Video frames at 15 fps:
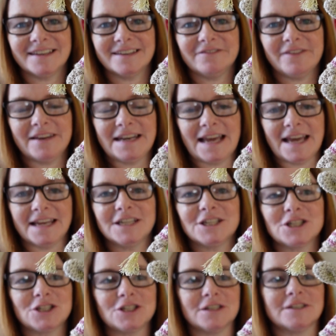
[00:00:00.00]

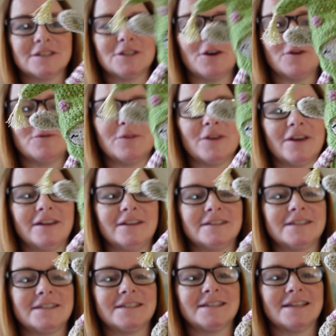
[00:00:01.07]
finished so
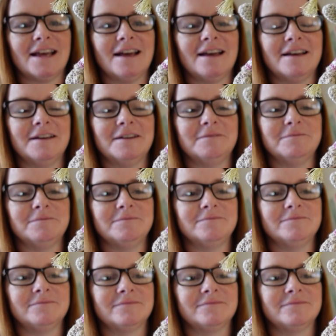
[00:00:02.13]
that I